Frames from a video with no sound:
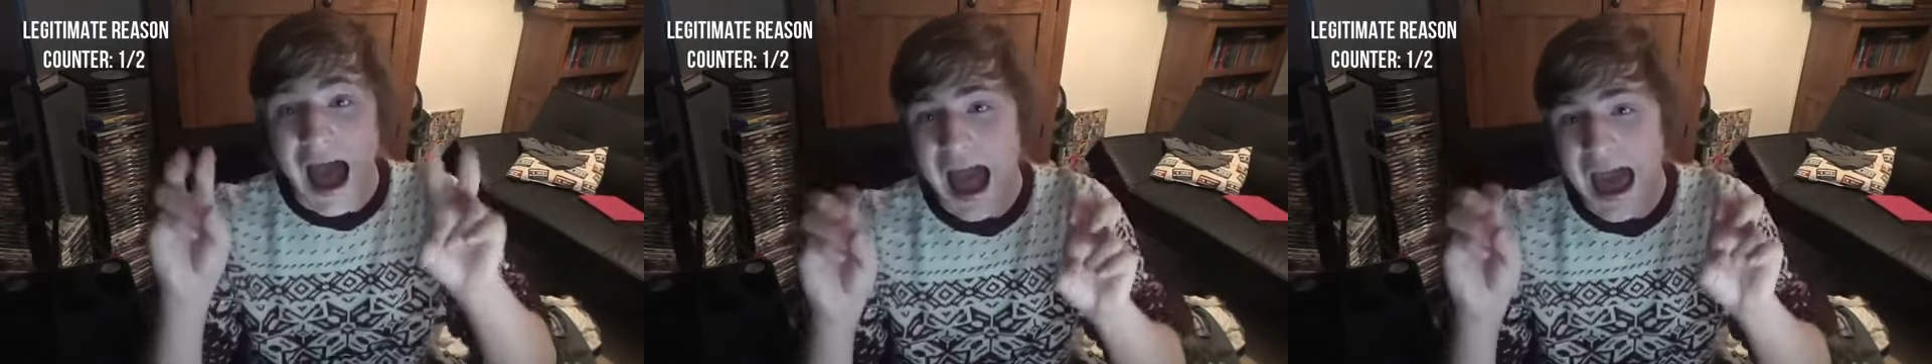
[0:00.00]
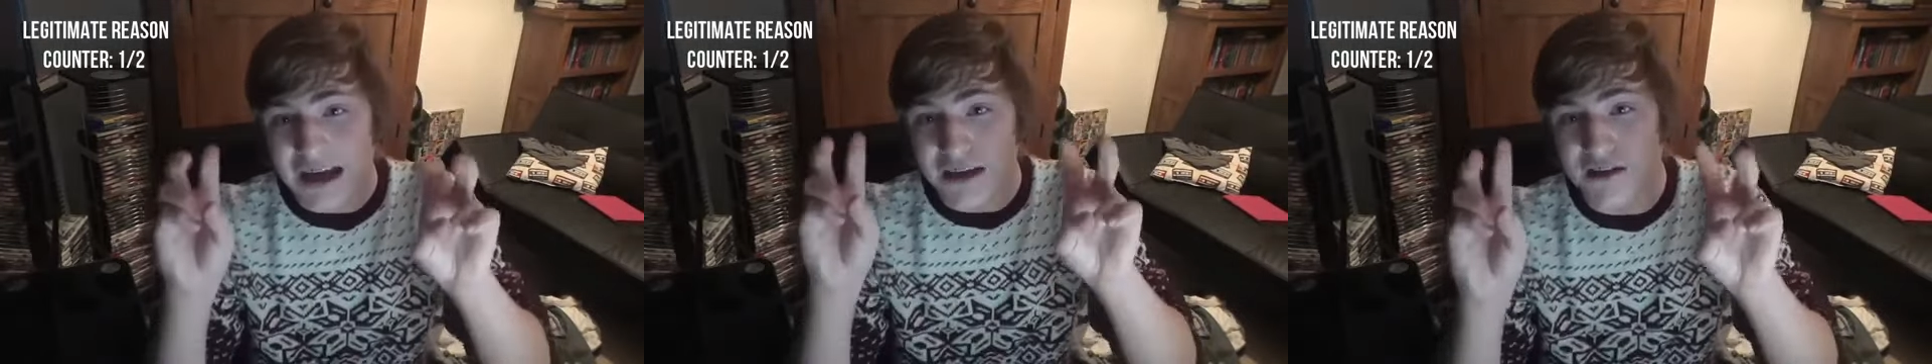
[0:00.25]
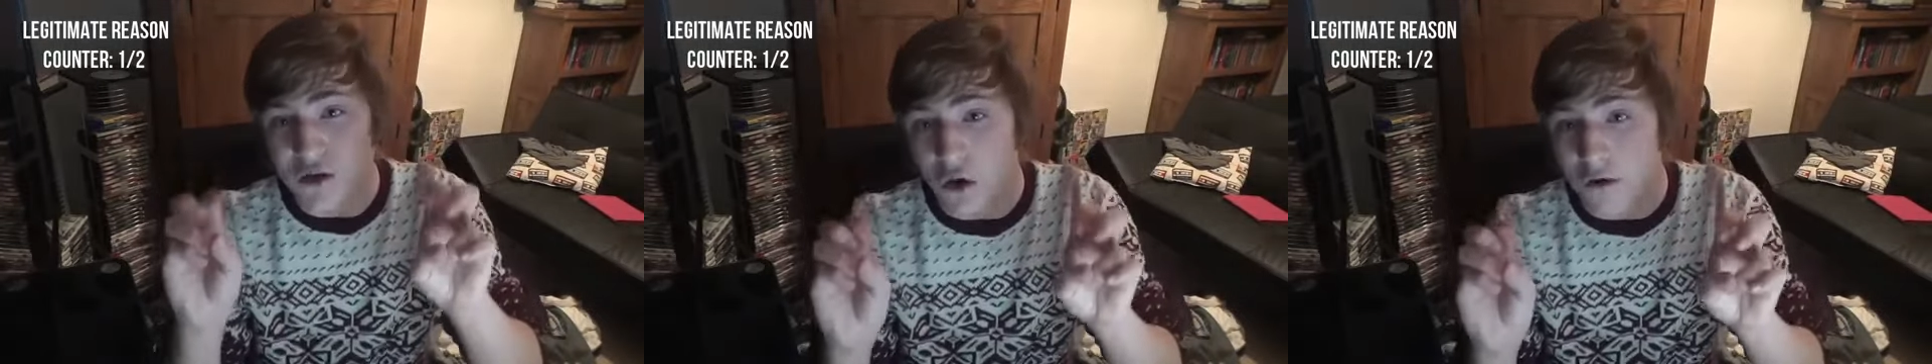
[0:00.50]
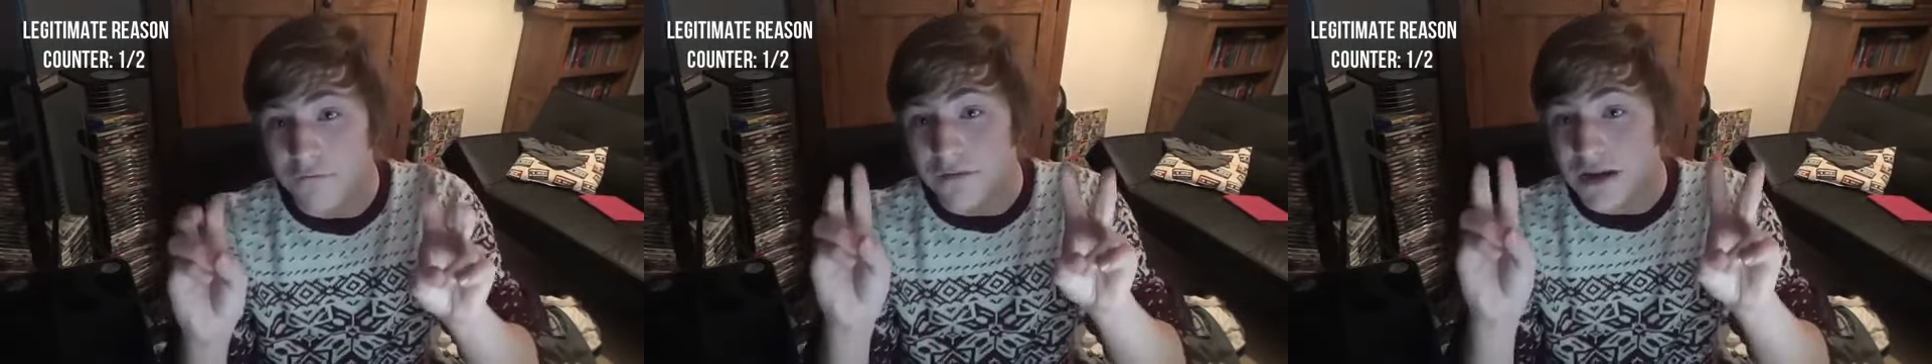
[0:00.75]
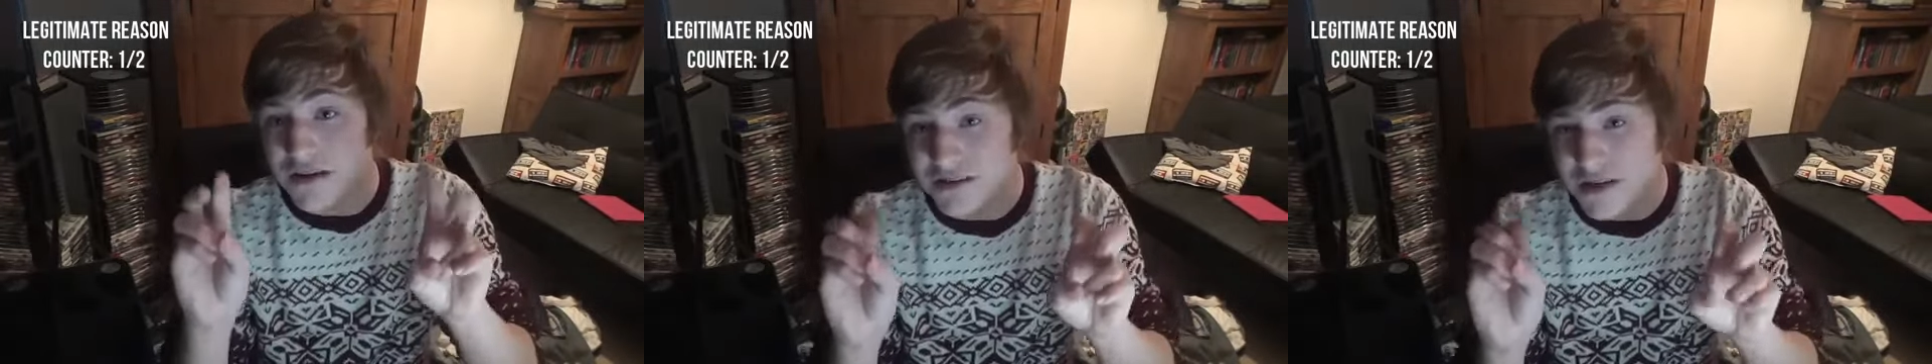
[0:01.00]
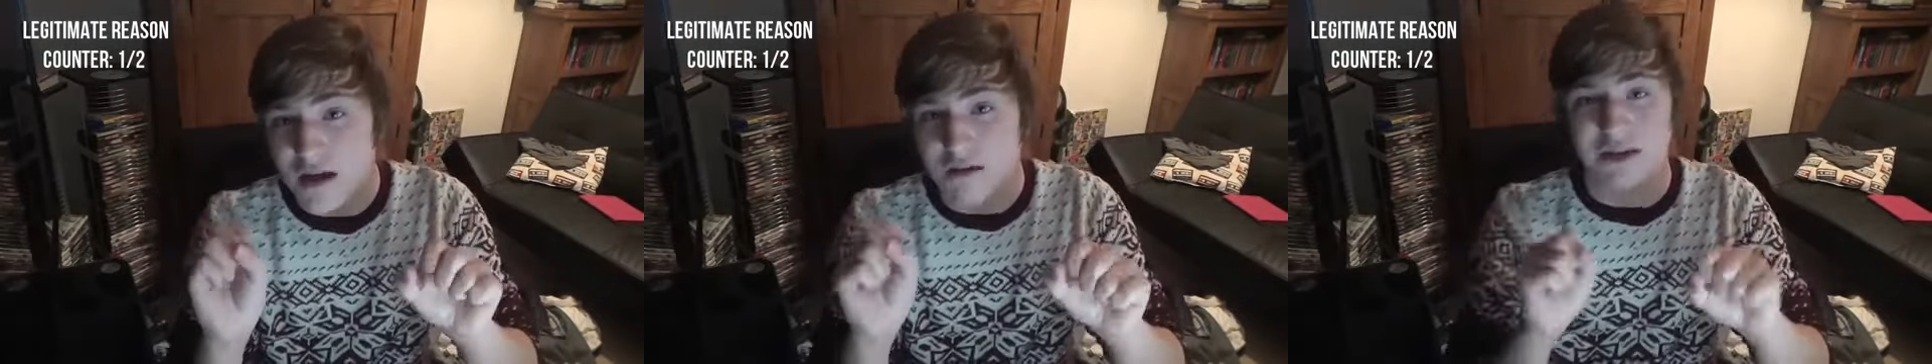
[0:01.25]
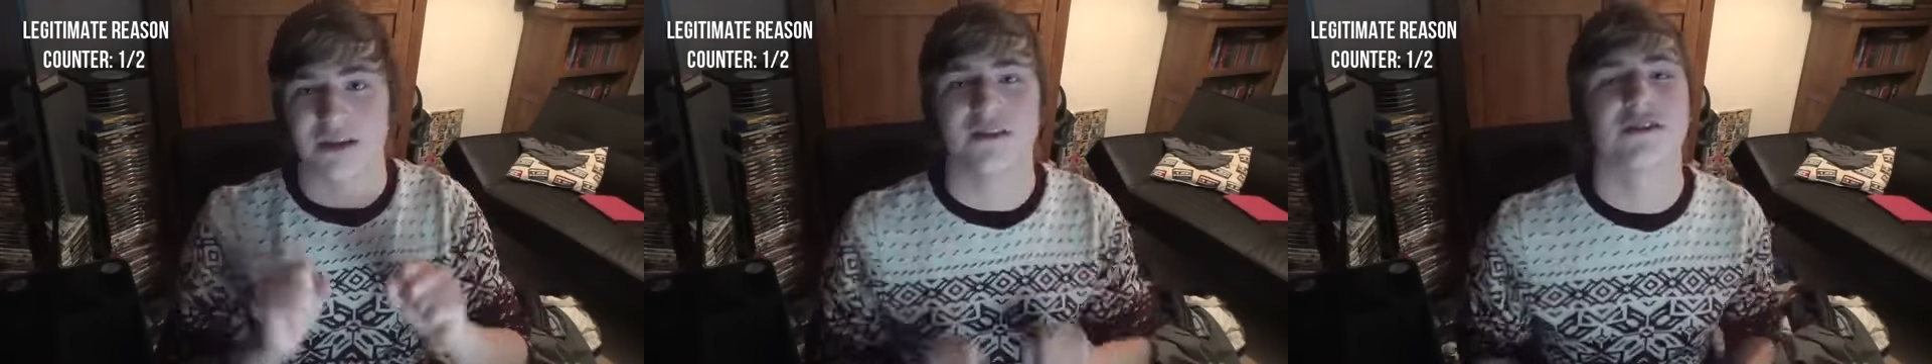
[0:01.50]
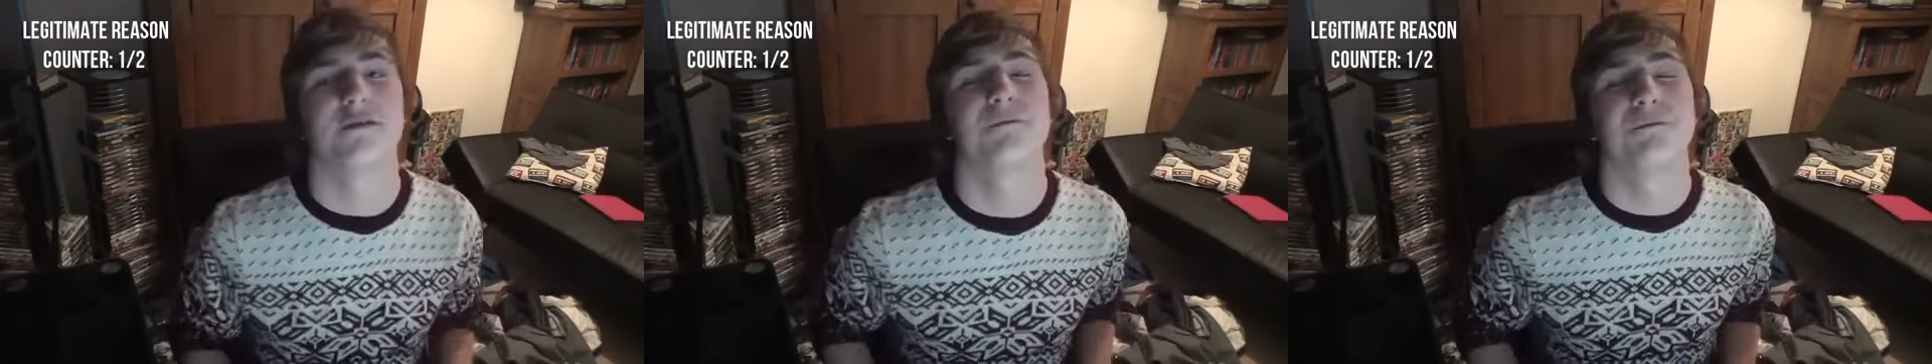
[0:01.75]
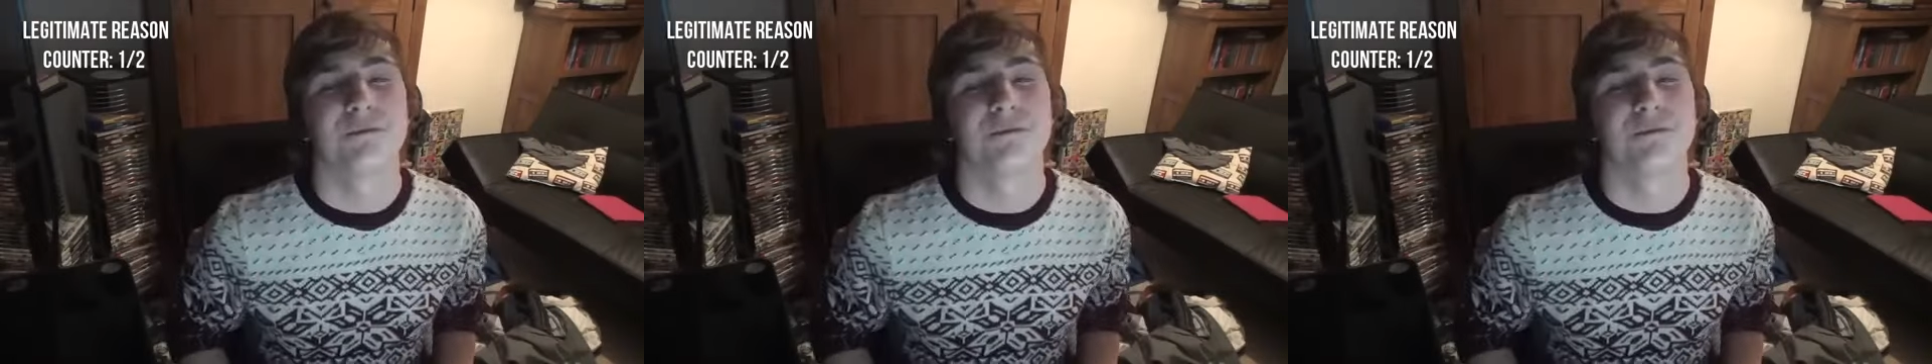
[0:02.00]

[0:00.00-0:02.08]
Acts of service.